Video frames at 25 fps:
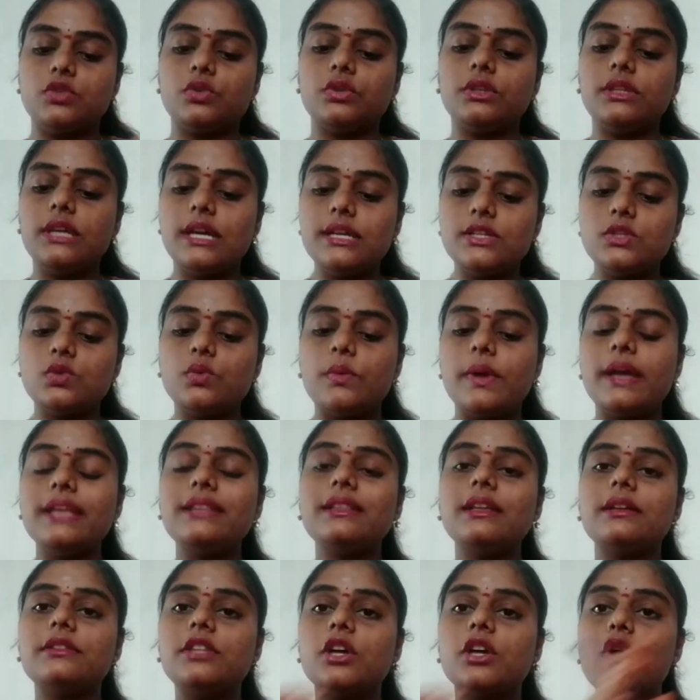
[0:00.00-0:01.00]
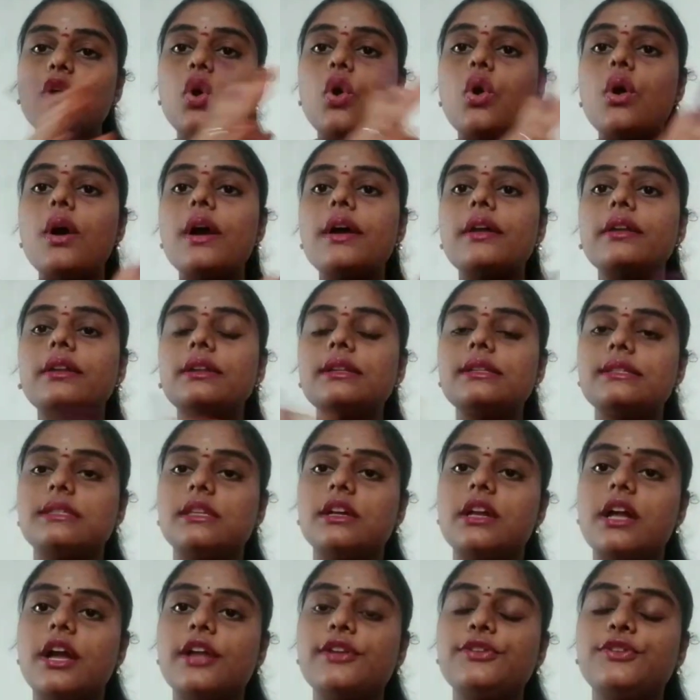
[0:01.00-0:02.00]
So that's why the coherence,
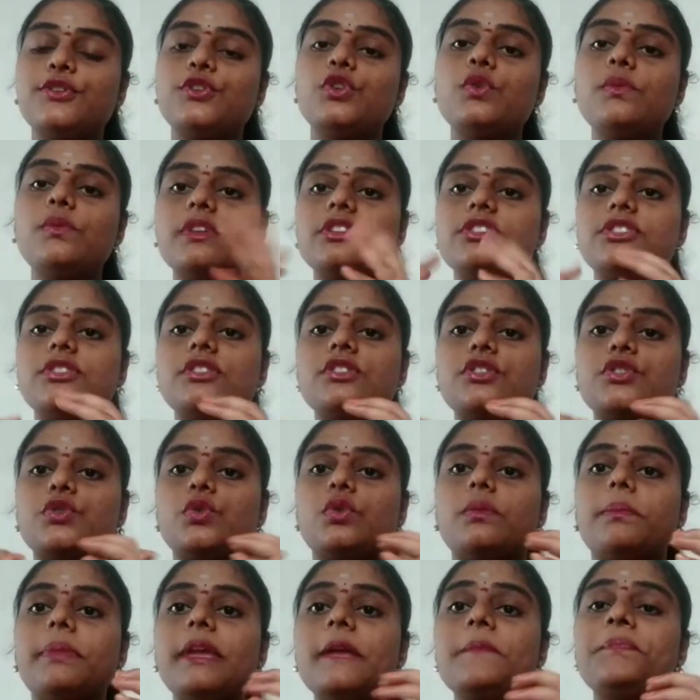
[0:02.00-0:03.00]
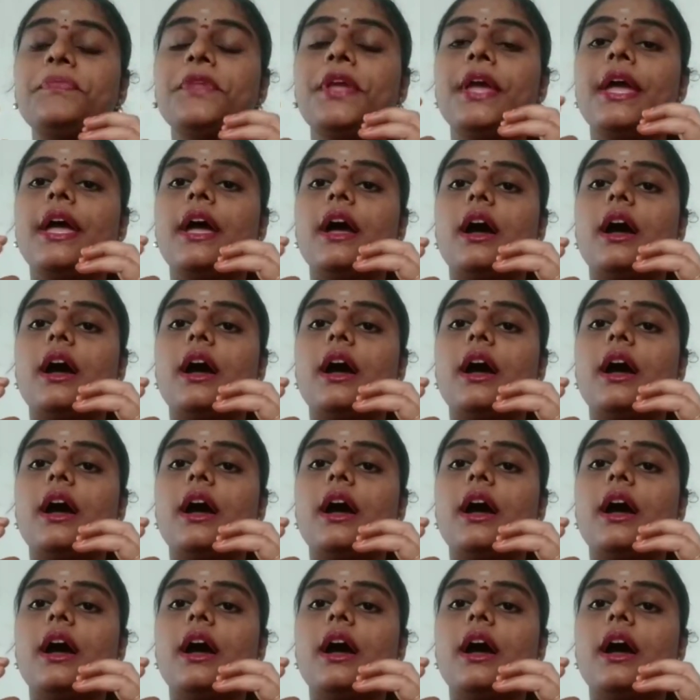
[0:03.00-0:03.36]
the continuation should be